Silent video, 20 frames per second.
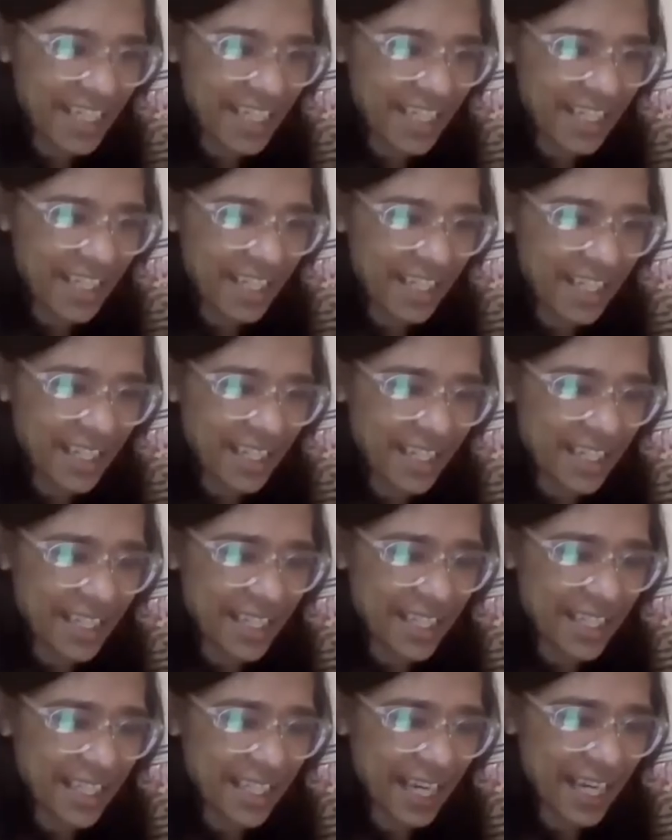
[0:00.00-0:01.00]
uh,
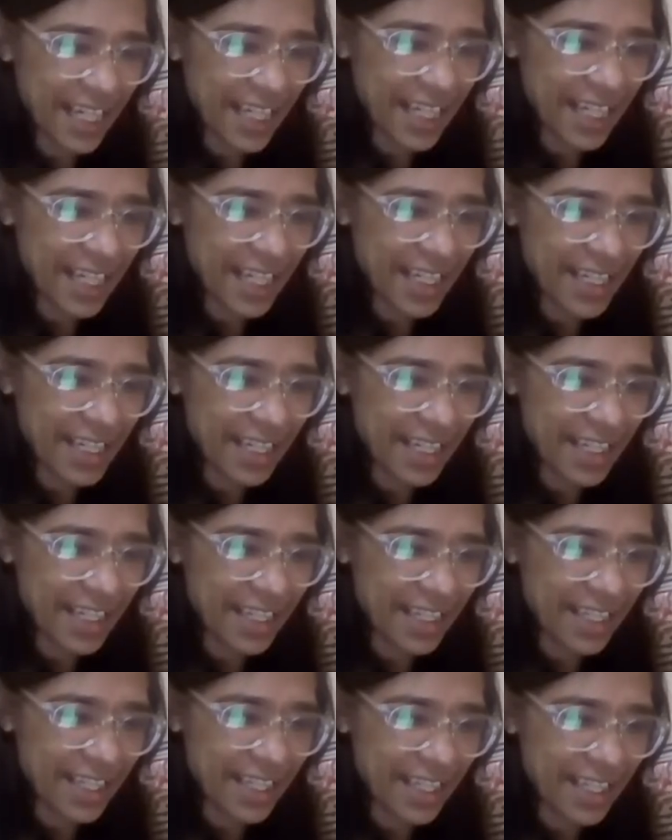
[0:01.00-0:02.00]
second
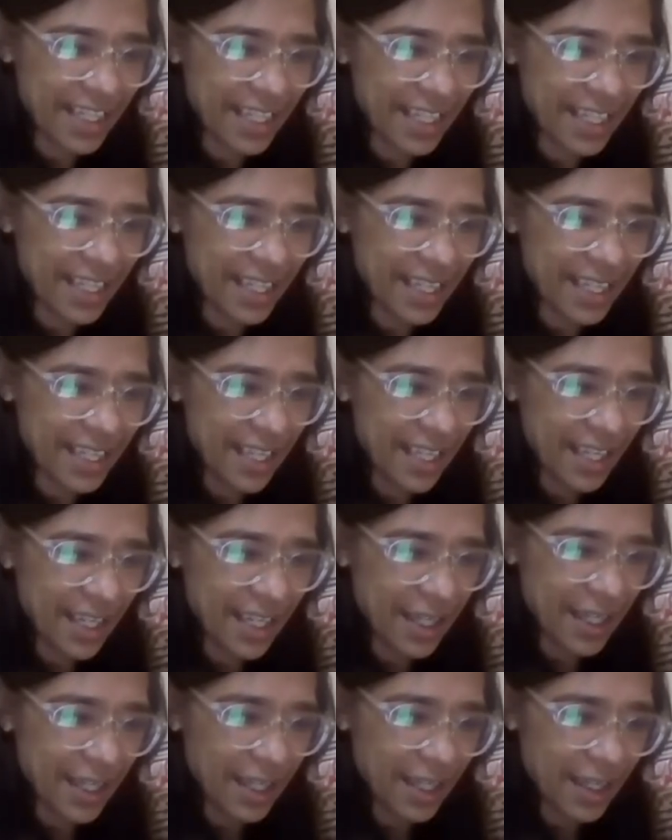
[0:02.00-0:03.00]
is the
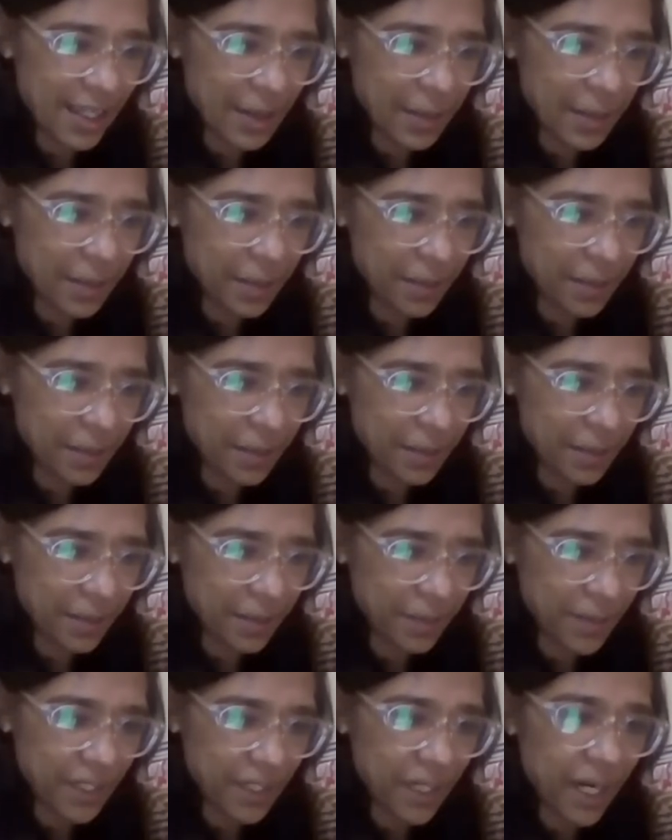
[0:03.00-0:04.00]

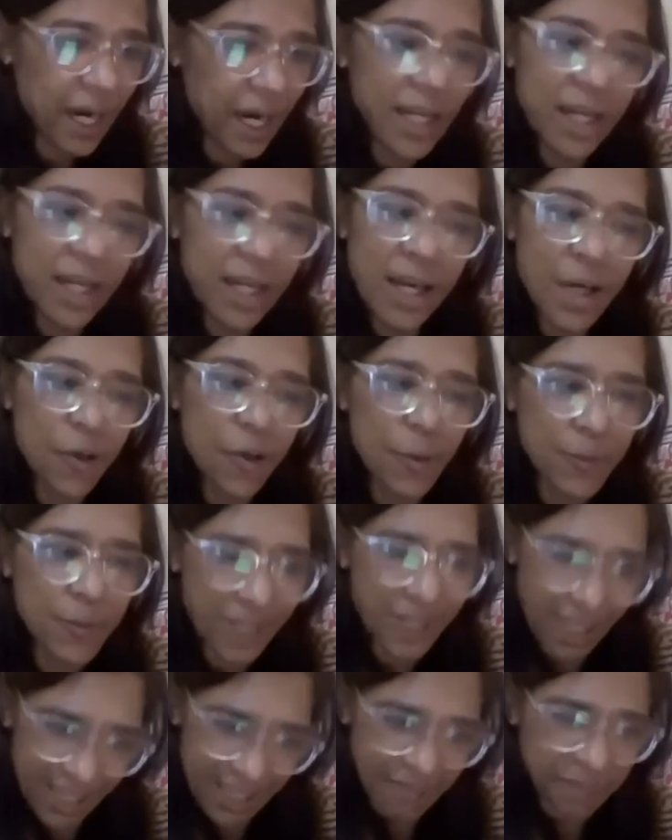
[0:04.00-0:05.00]
um, Anna
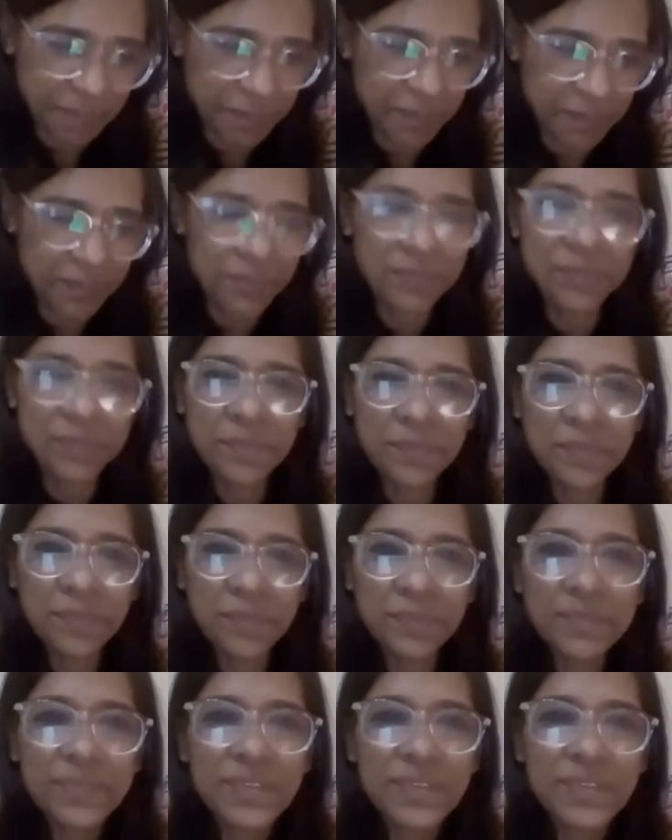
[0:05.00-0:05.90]
Gupta. Uh,